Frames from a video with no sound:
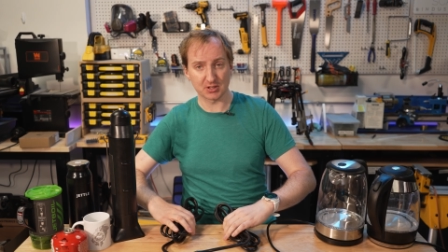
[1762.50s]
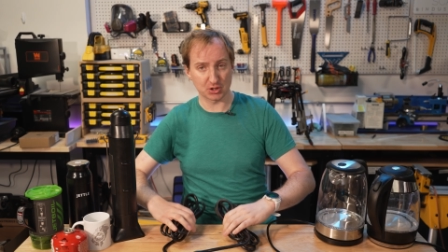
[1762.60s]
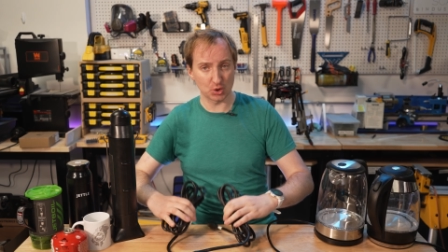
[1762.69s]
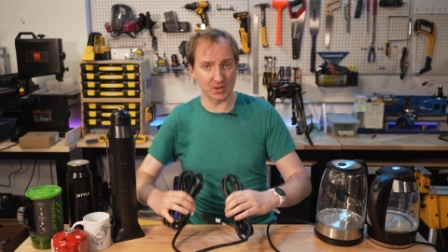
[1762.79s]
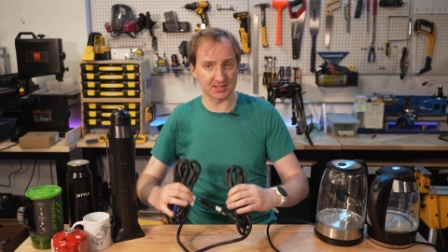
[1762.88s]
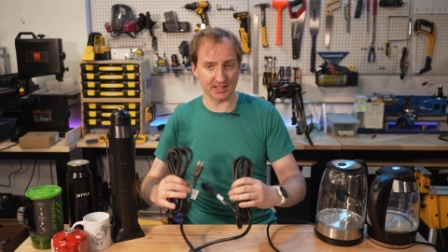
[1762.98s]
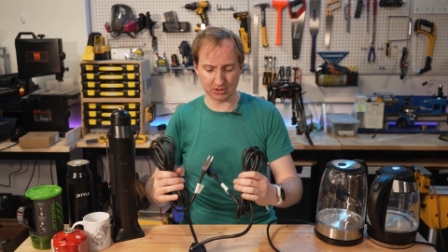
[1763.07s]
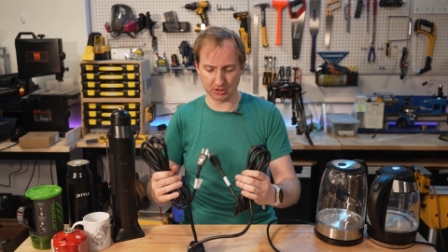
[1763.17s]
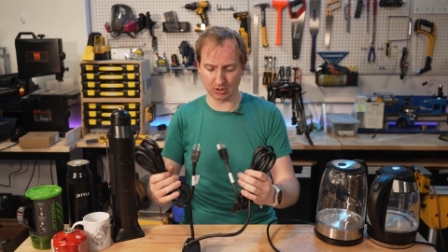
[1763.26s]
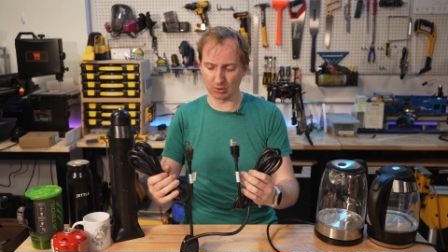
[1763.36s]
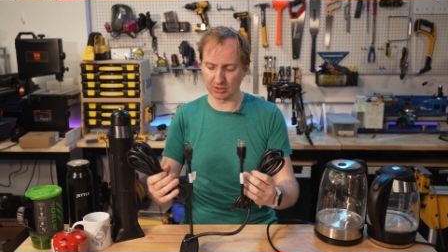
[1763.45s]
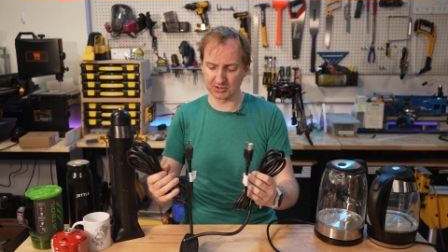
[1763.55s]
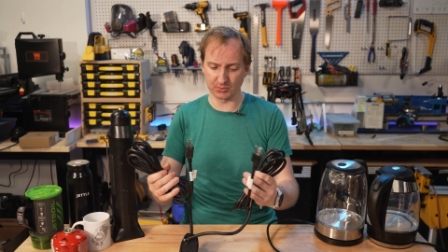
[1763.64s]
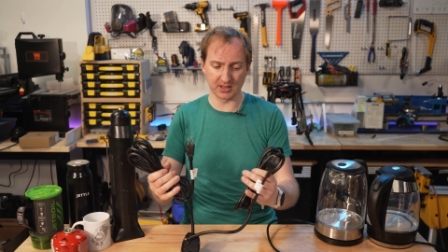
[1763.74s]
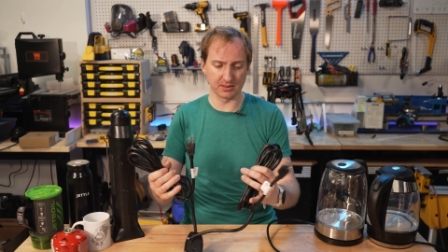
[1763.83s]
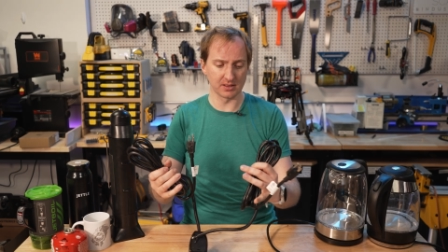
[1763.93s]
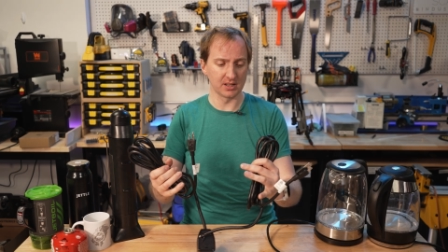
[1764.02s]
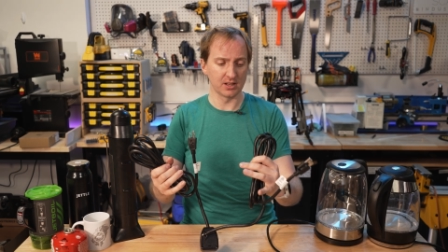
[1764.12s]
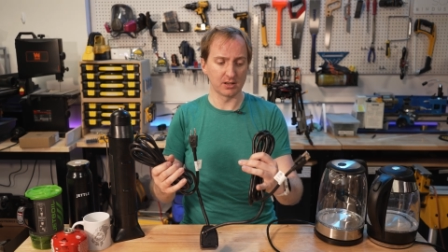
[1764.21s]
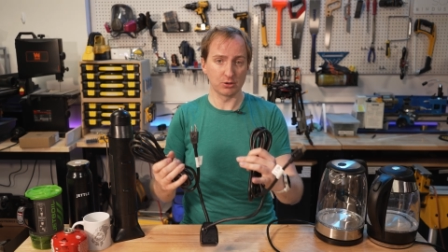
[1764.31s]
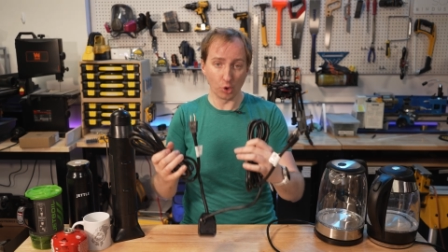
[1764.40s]
Two extension cords with
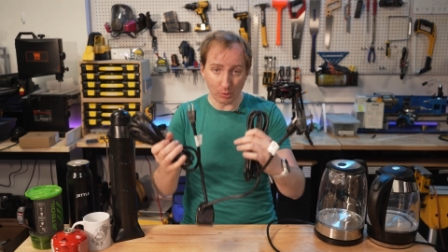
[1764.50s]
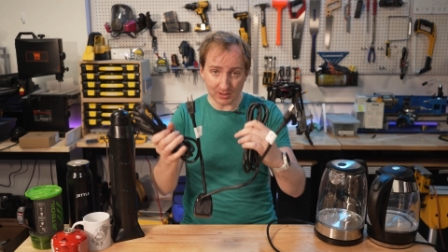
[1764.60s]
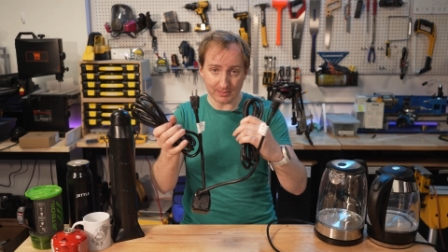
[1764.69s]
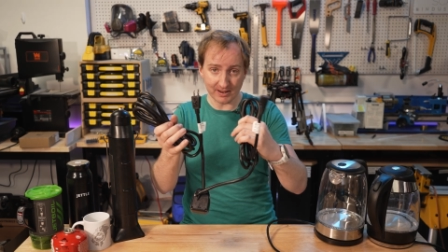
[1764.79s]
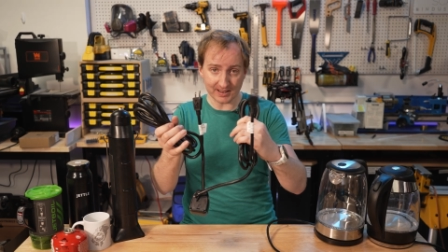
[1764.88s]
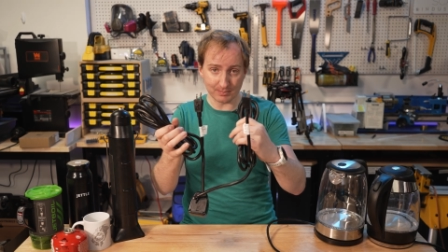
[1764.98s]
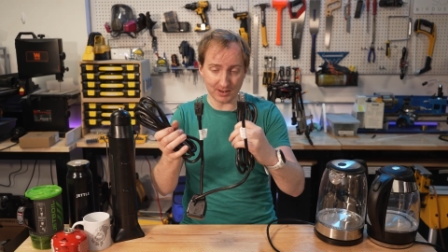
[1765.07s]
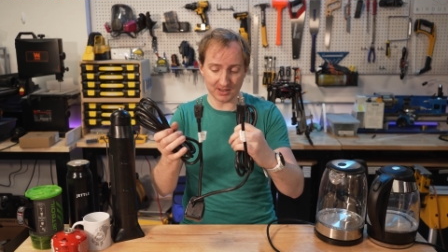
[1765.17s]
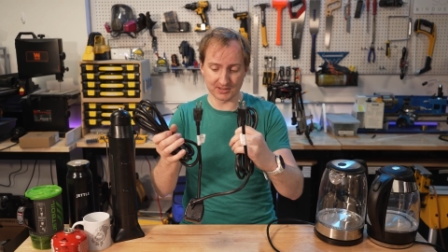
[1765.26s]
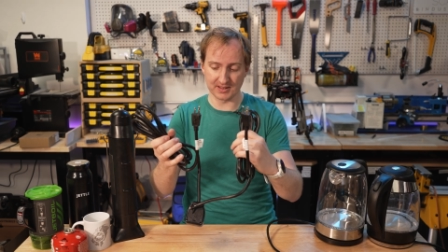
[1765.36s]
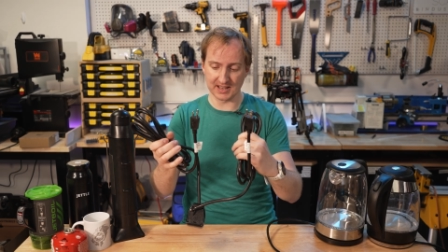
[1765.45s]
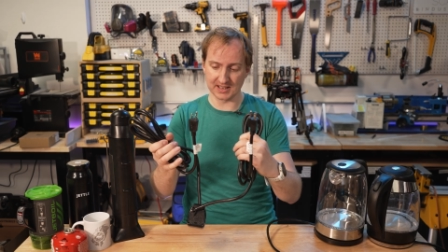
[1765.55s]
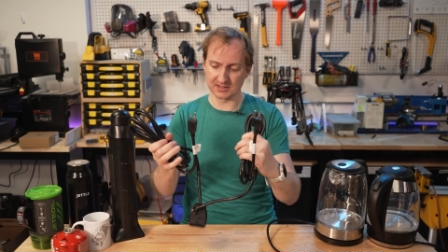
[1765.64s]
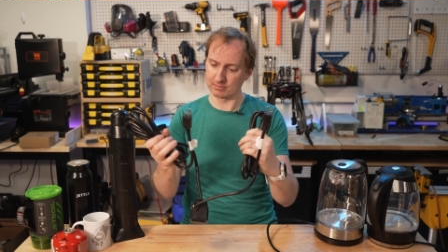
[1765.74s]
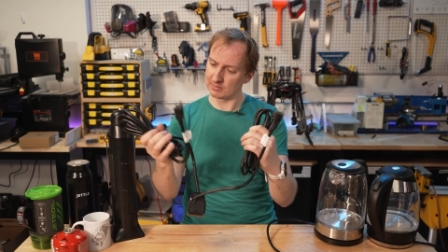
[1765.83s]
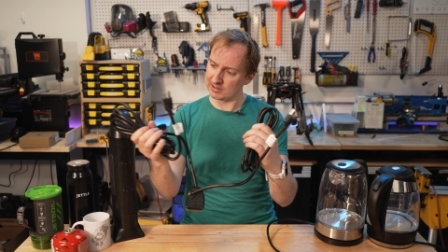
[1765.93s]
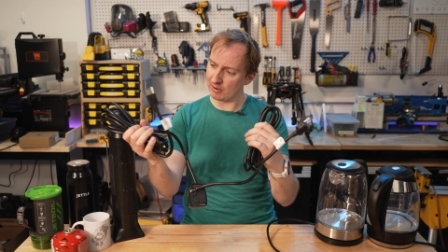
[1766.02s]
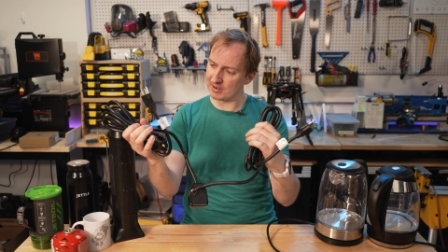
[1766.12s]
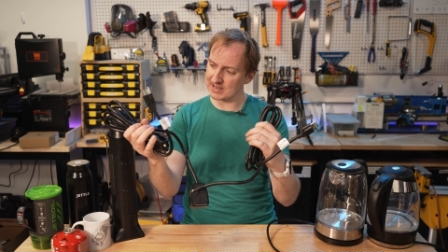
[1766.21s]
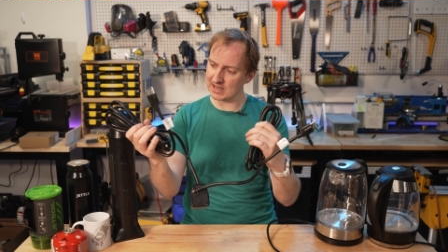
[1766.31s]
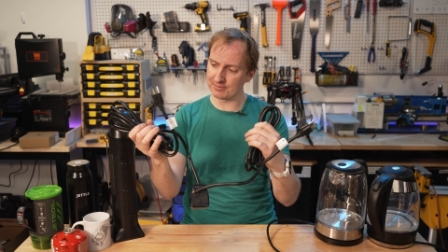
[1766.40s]
normal American plugs on the end, long
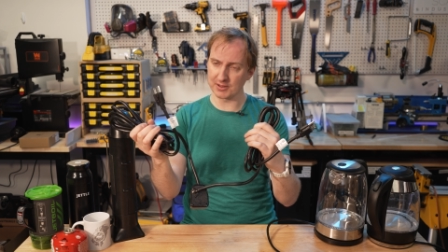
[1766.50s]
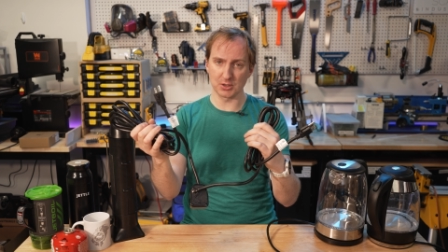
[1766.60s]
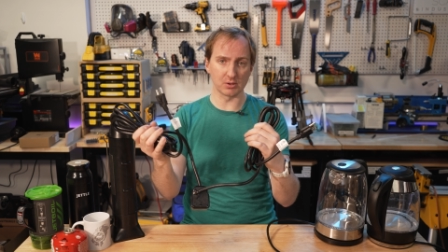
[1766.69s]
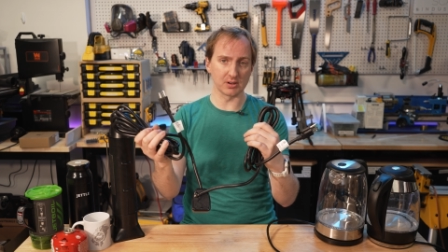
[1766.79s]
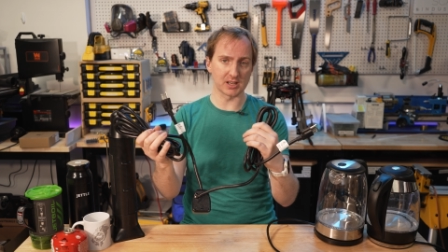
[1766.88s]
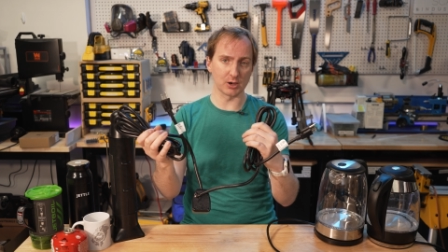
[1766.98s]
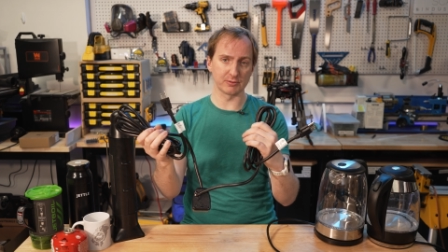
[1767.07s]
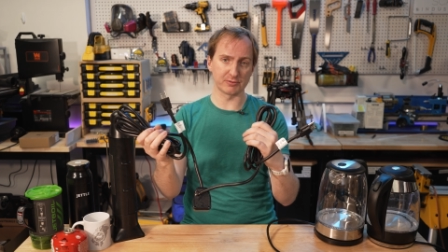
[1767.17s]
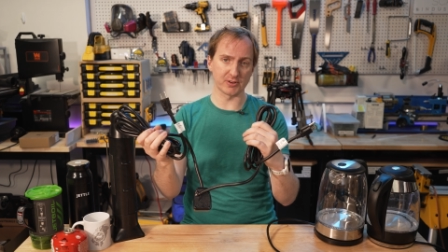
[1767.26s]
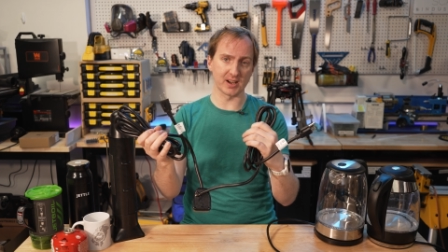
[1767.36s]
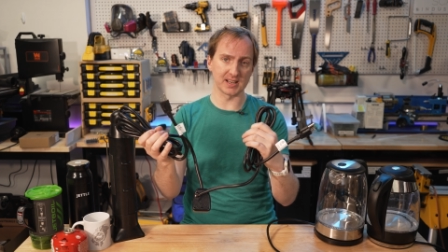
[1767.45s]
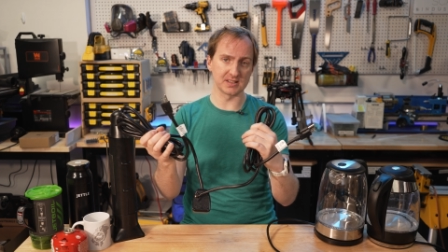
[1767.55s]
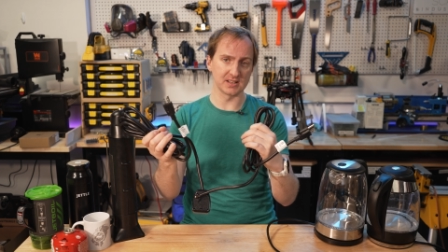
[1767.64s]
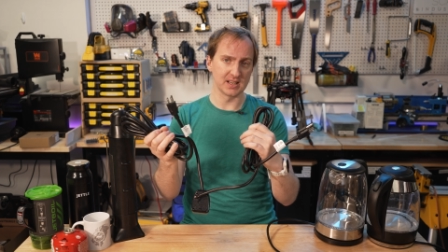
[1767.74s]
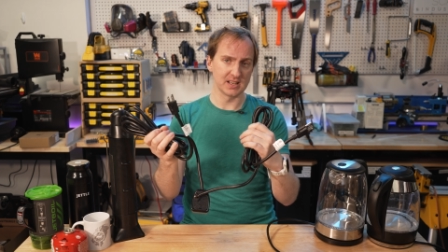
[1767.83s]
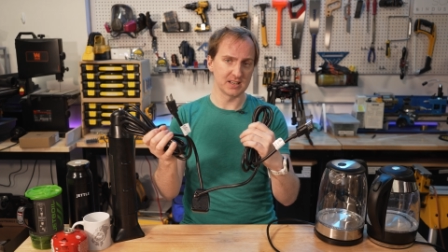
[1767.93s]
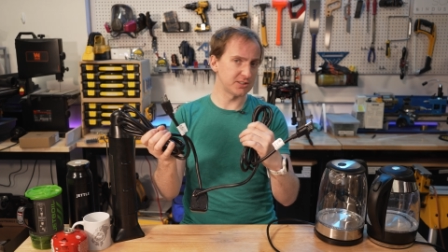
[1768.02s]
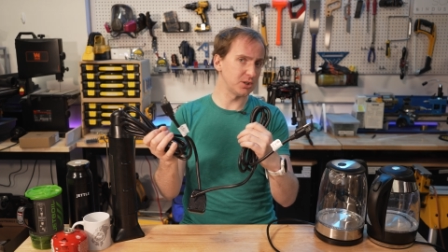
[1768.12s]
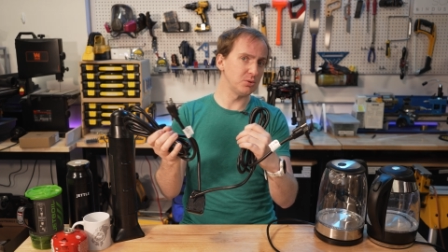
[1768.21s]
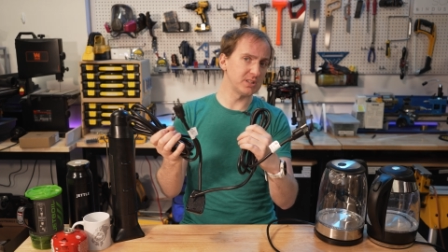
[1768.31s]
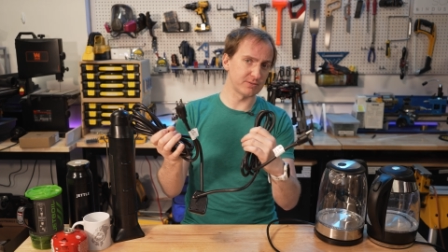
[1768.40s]
enough that you can go and find
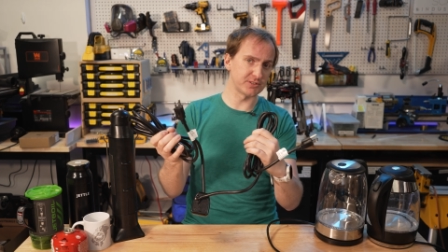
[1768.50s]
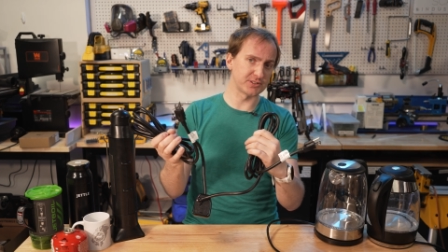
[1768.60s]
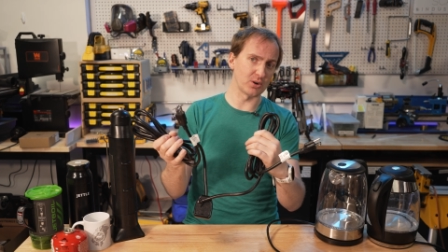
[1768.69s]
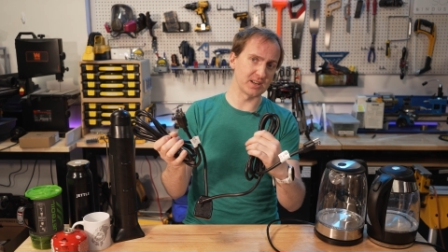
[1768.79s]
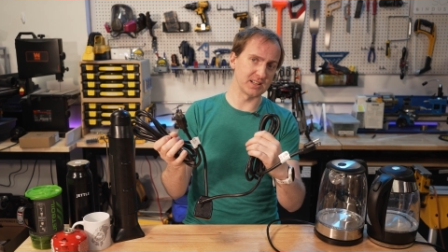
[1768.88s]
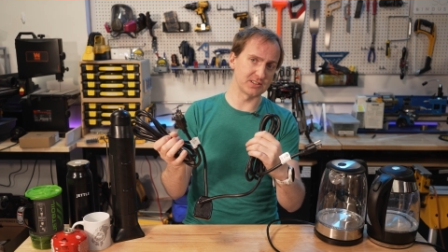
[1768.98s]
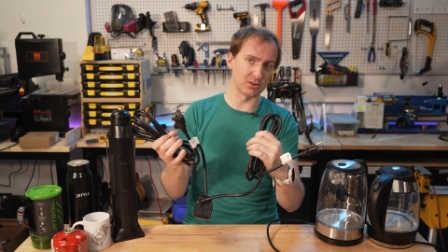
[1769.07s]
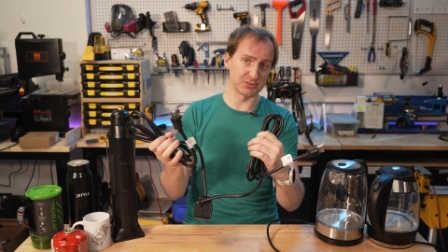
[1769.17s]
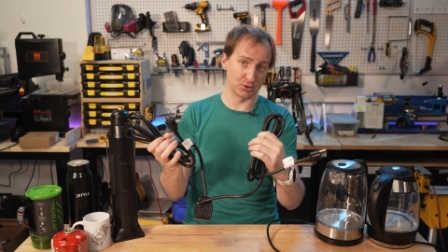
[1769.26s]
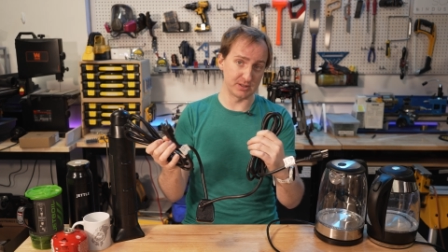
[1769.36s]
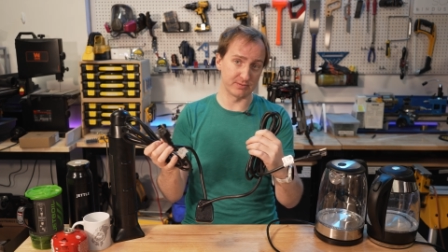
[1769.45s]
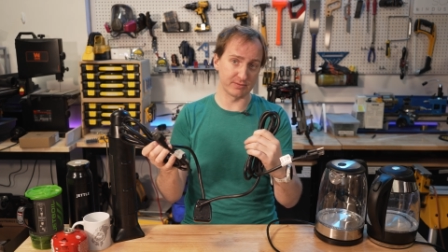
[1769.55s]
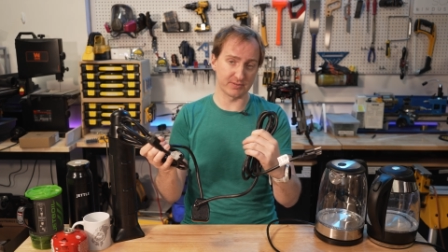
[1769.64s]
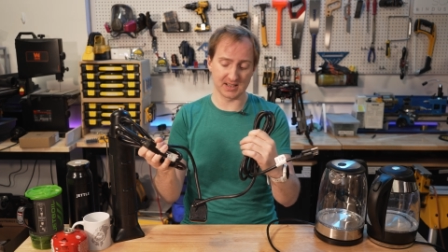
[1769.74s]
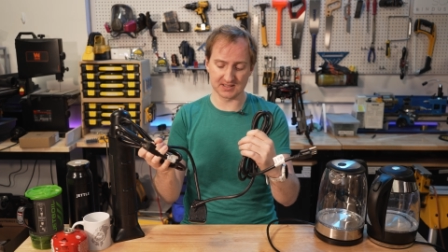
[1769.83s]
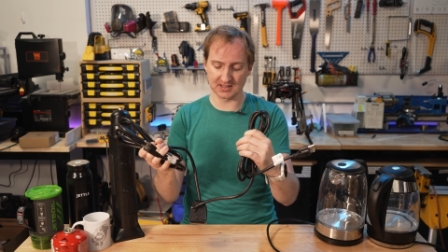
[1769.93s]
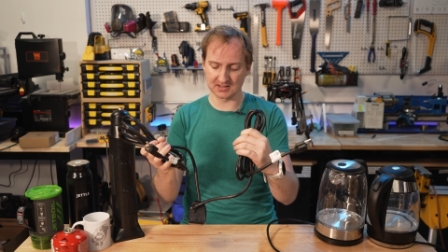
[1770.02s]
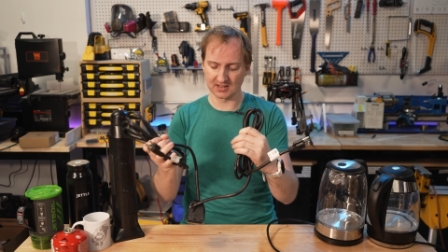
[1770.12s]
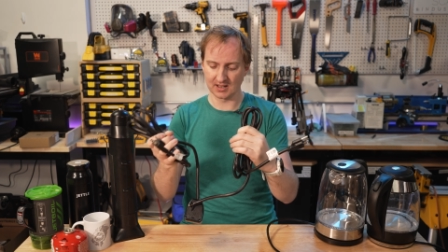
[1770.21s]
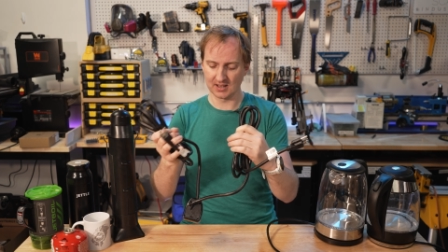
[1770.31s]
two different sockets on two different phases,